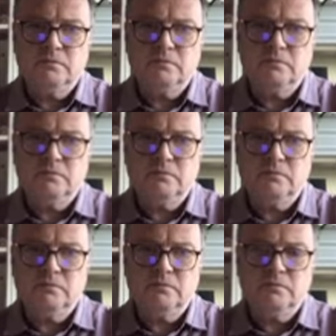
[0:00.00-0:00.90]

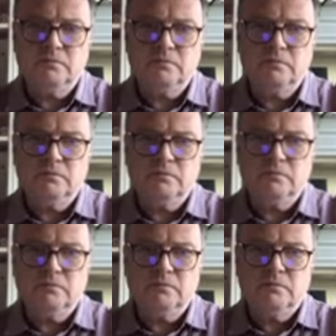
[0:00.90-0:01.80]

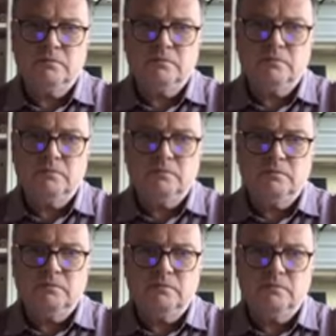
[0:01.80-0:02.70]

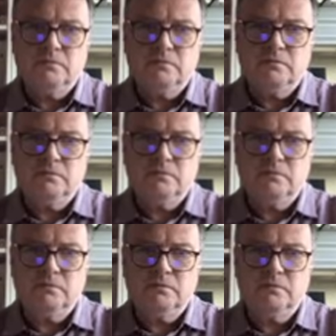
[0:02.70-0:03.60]

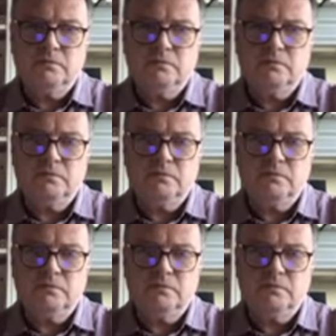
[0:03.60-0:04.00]
The person shown says nothing.